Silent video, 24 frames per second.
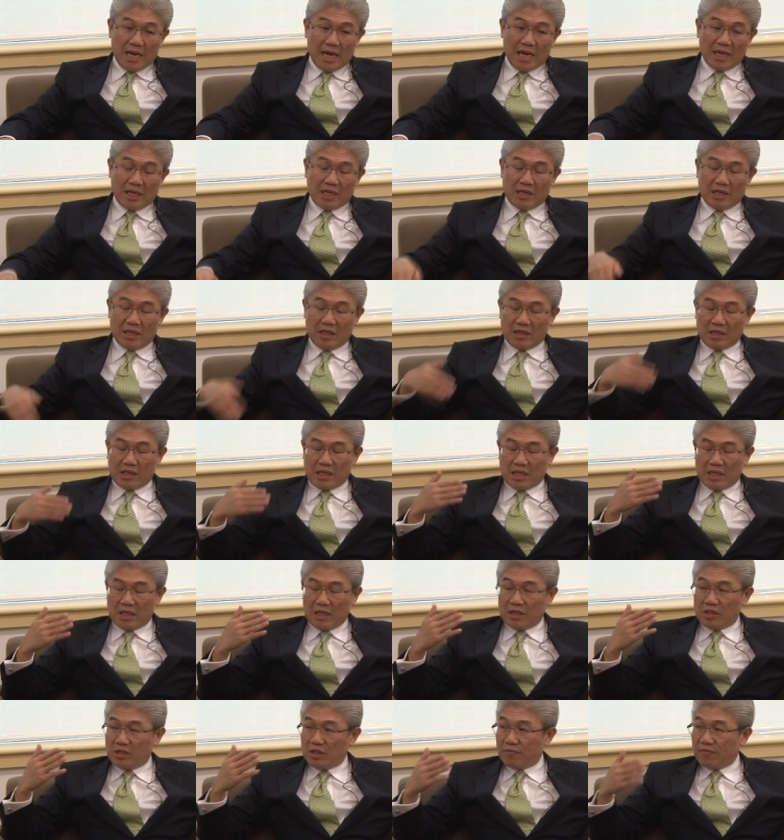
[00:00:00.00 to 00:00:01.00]
It it,
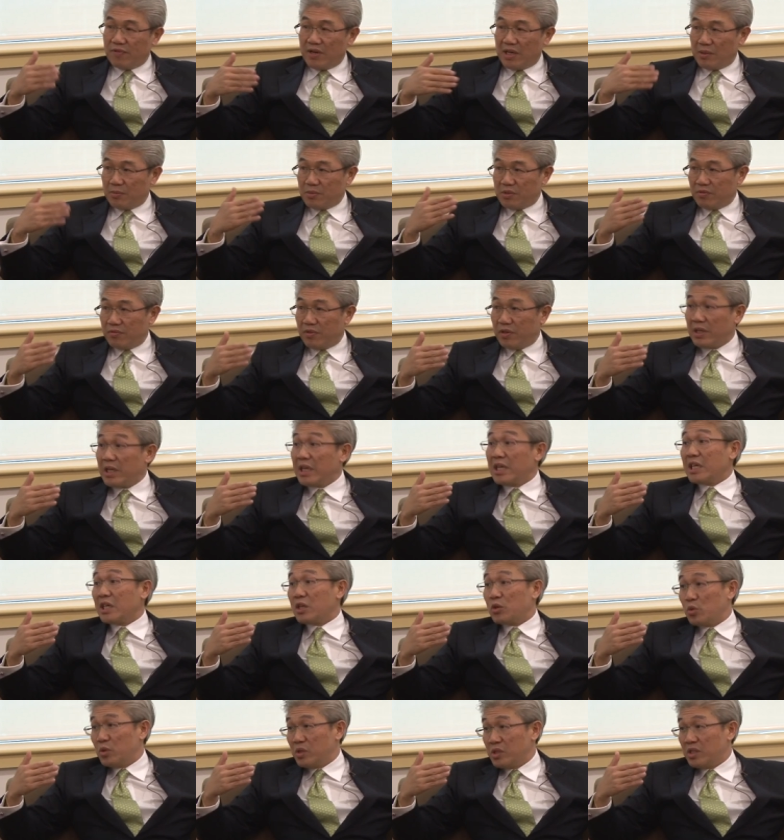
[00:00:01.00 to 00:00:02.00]
it develops a very
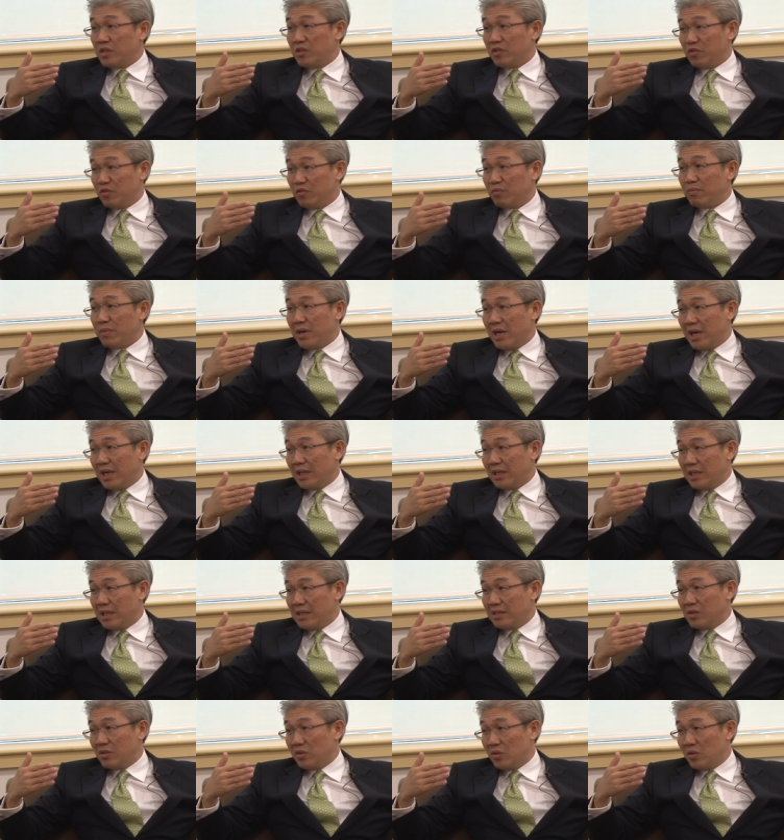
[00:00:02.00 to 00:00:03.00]
inquisitive mind.
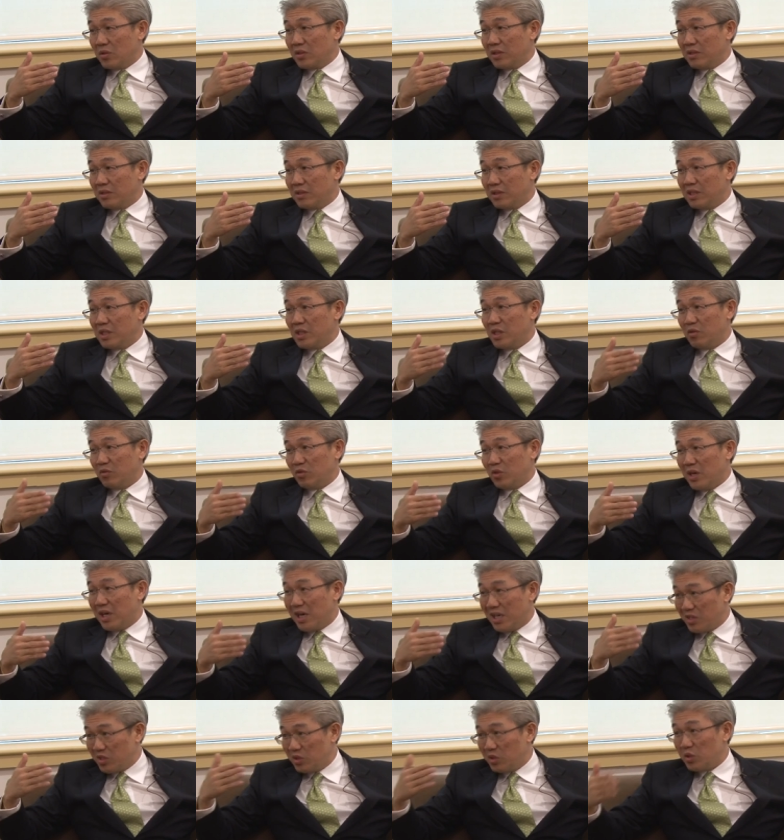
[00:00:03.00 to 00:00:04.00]
Mm. As an mm. auditor, you have to
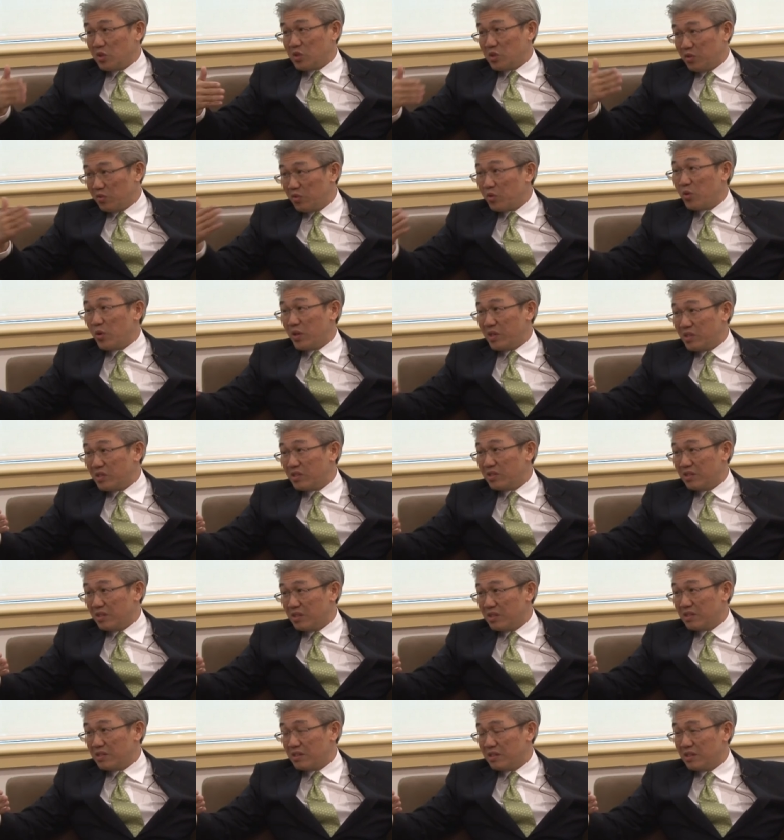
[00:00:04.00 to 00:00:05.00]
ask lots of questions,
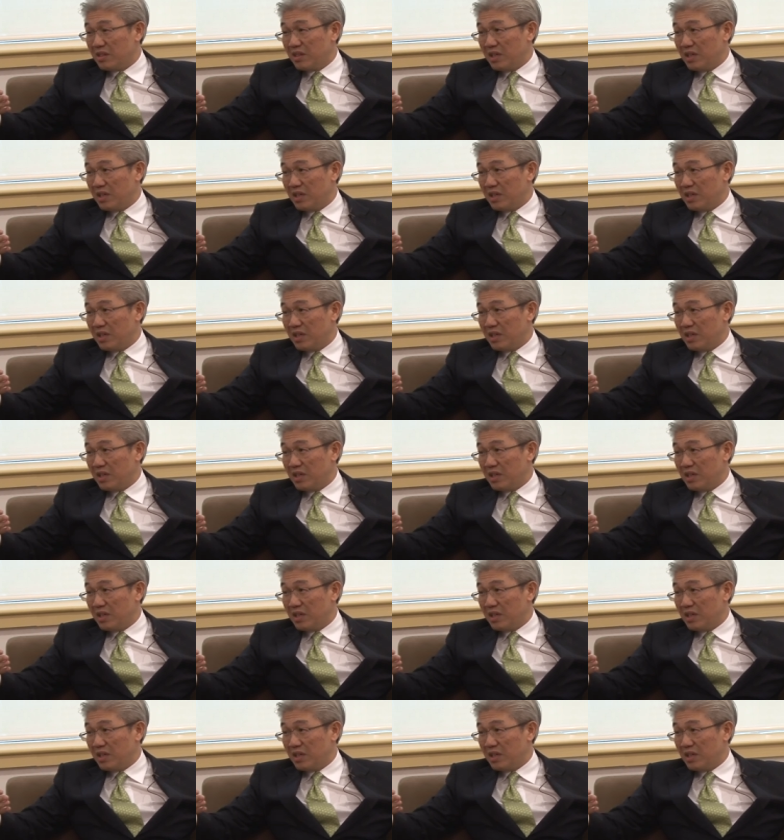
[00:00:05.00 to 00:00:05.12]
right.